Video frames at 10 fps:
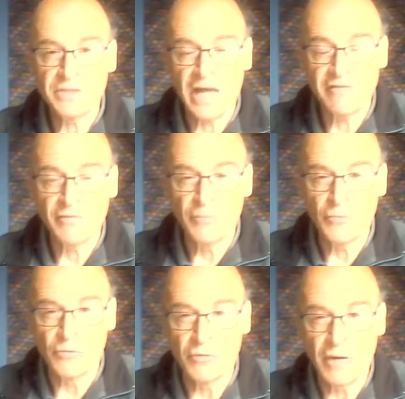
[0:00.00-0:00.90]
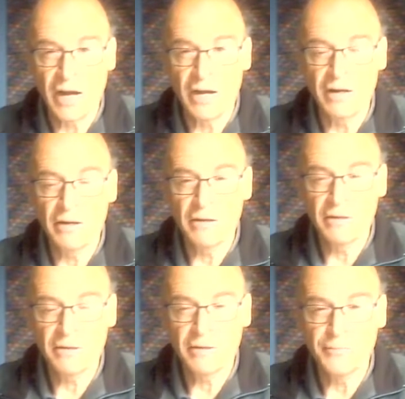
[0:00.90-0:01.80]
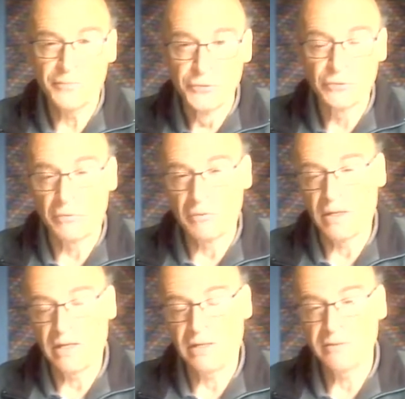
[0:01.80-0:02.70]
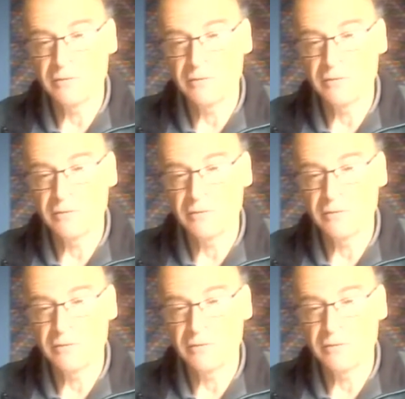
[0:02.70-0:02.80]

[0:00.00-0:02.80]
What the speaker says: ever more brutal and